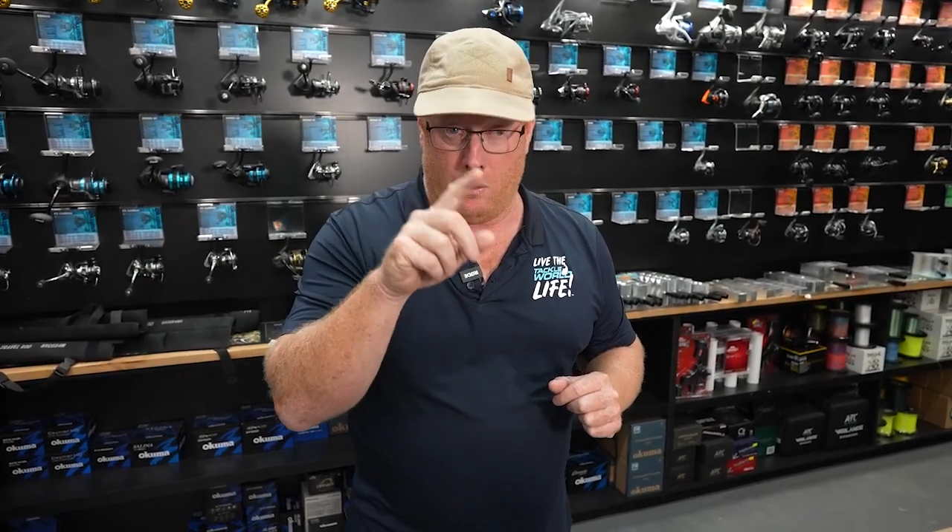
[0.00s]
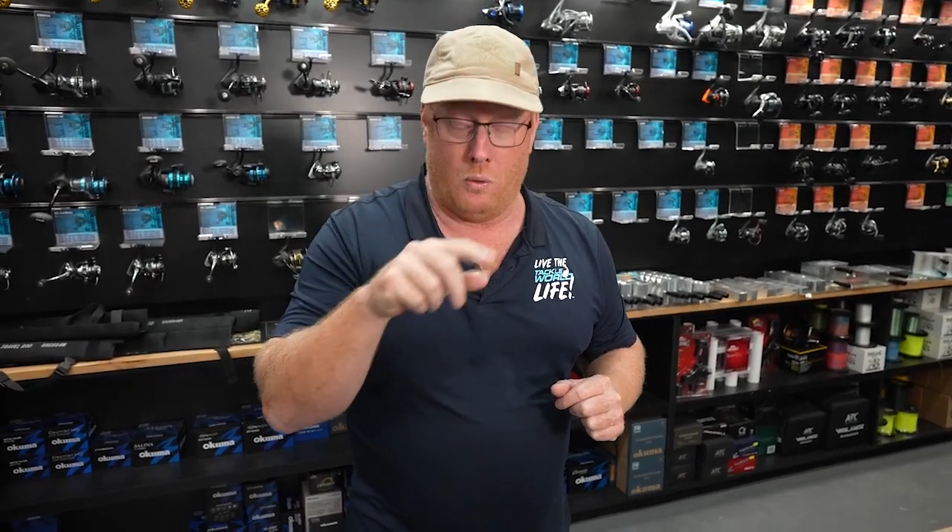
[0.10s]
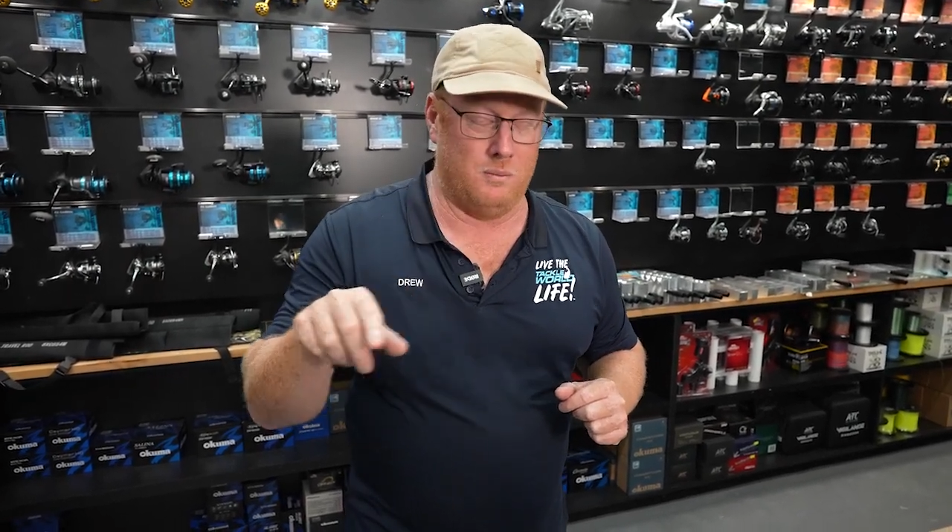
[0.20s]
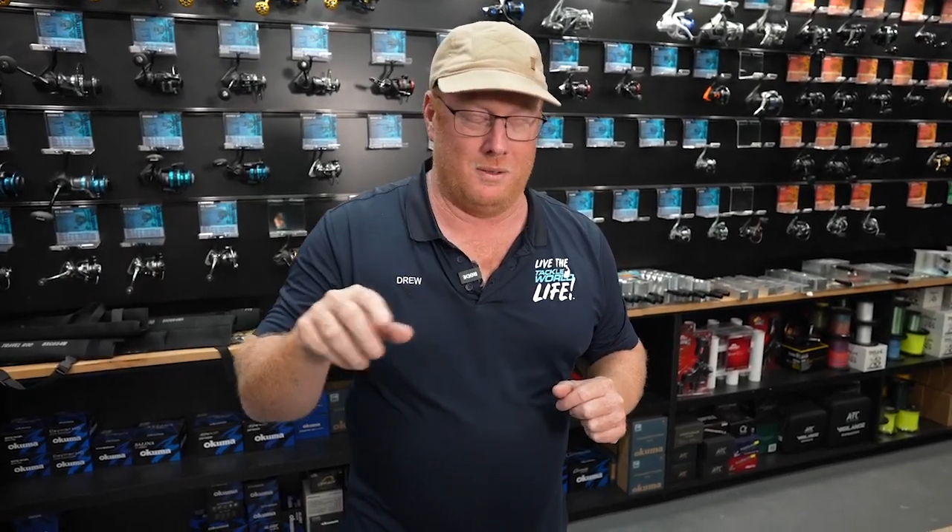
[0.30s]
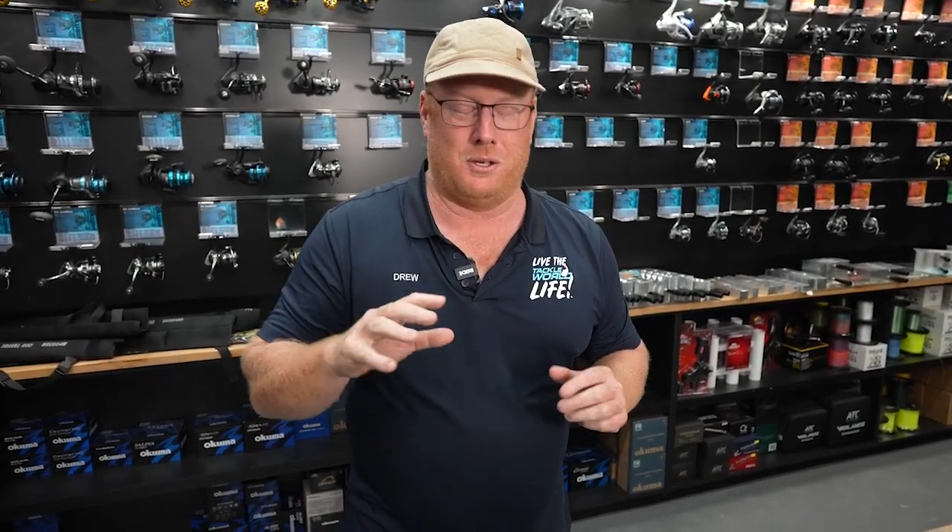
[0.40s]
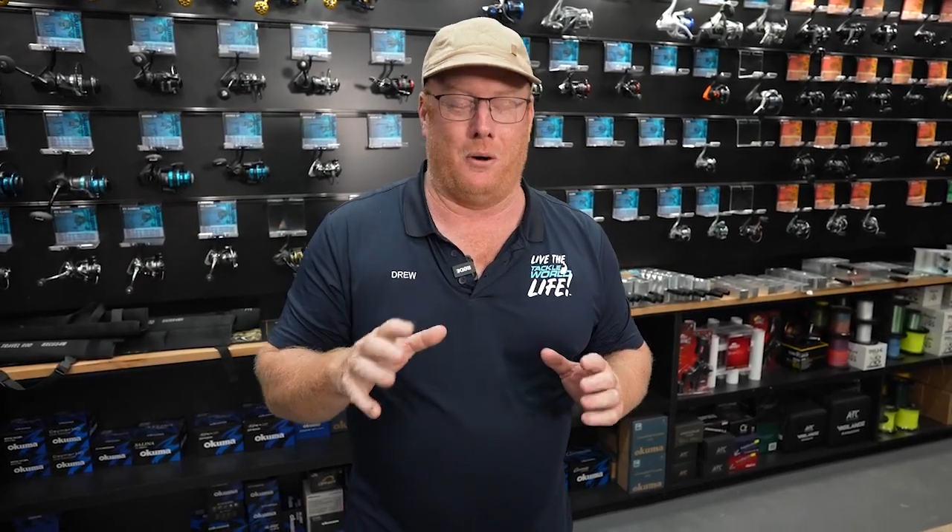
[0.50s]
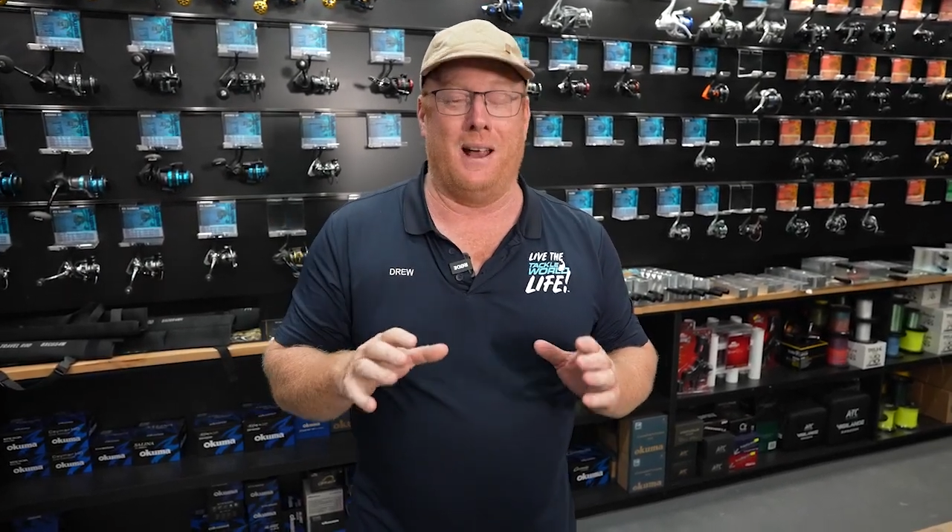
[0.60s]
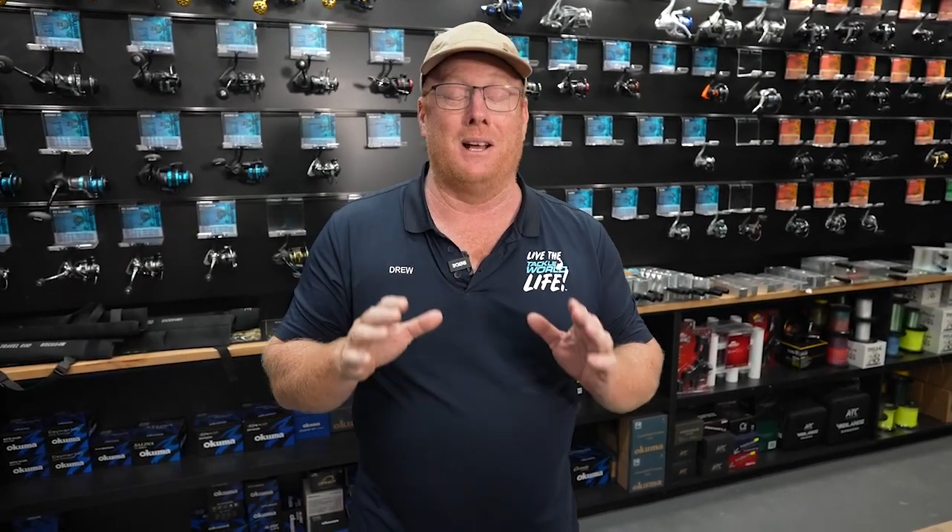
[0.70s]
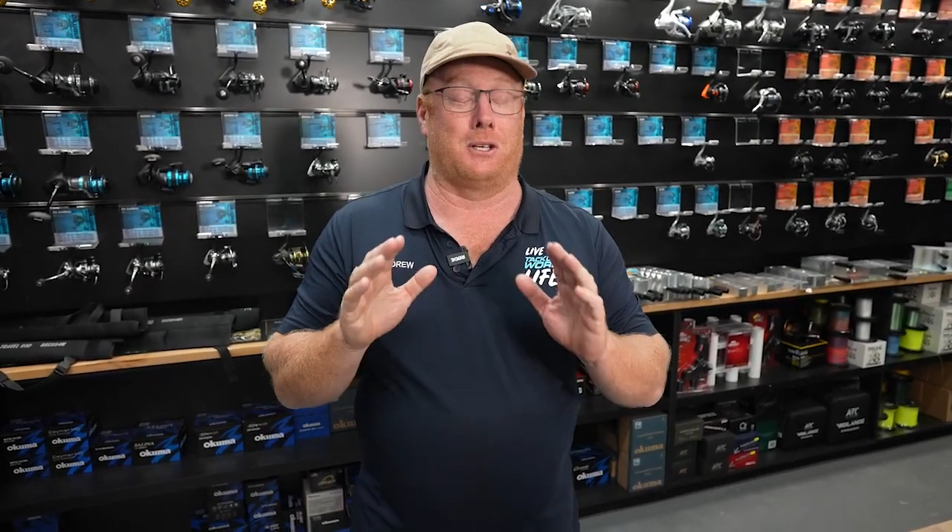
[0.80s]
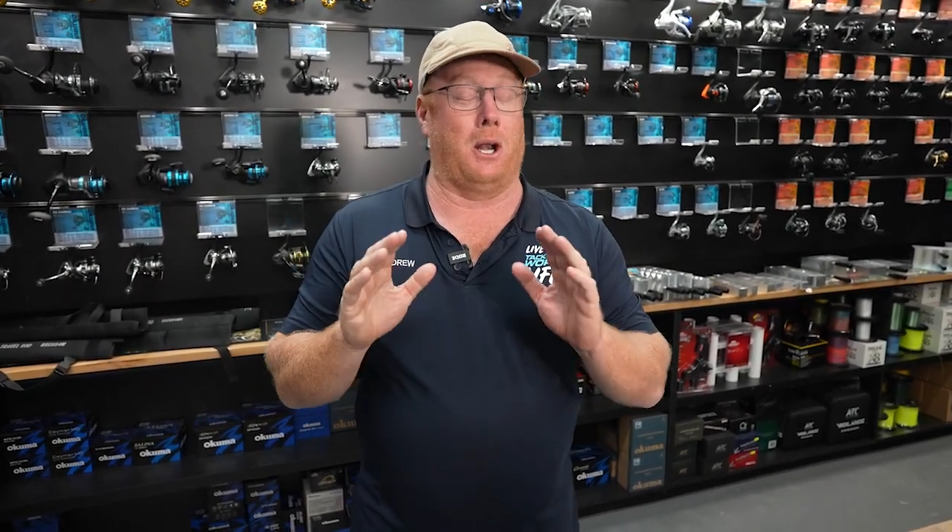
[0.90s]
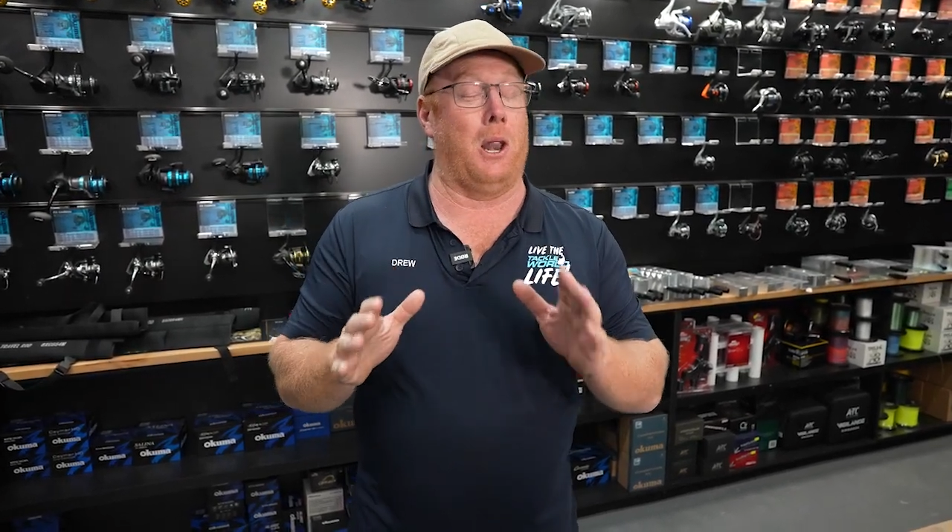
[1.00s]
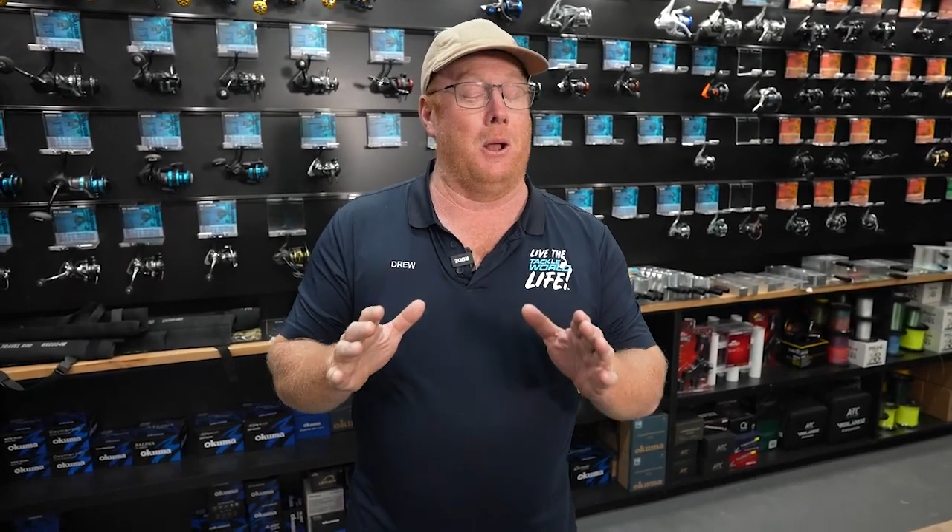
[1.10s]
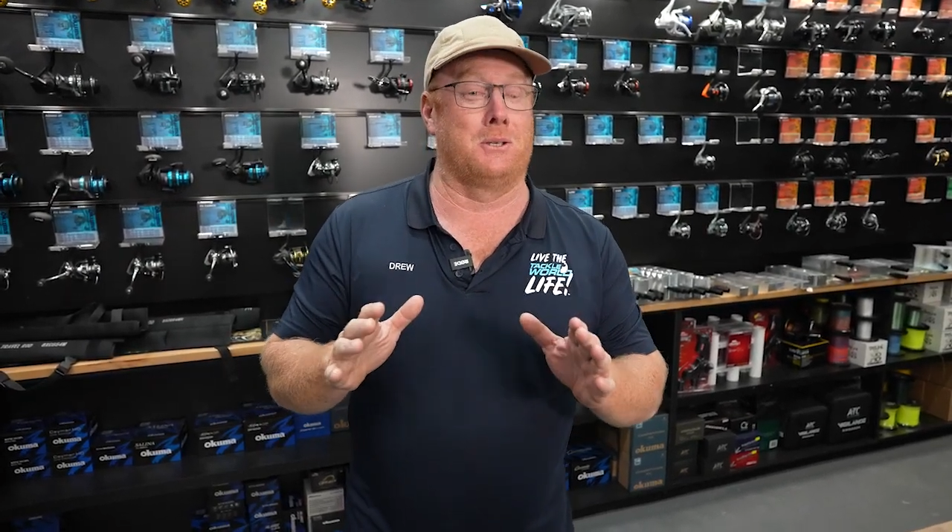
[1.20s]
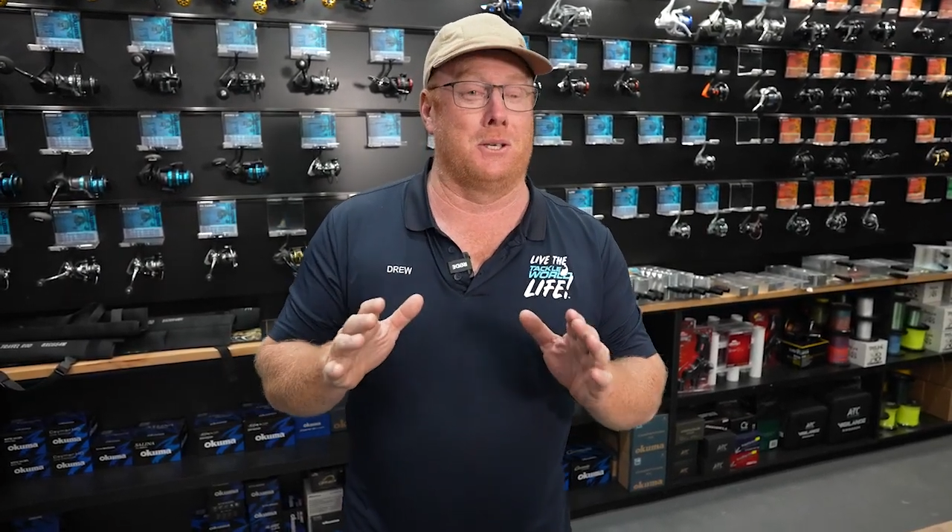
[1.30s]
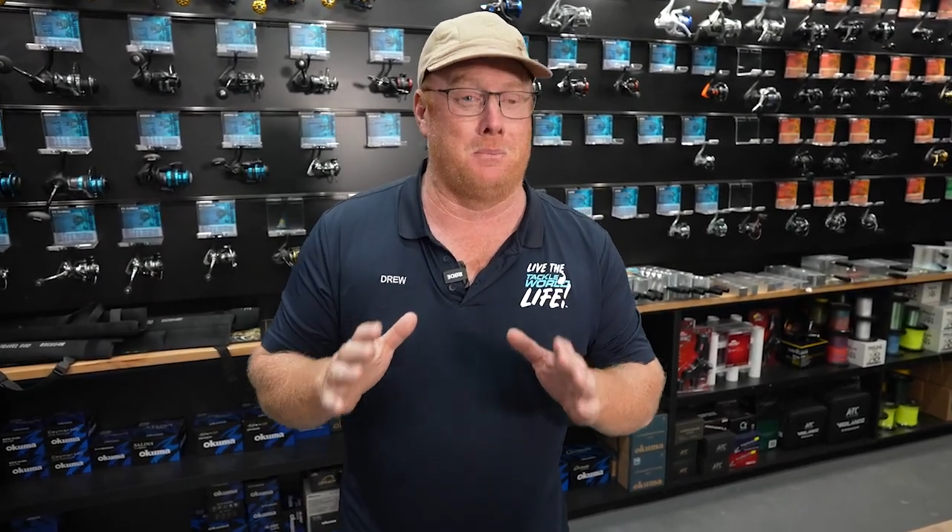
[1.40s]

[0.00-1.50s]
or sorry, as close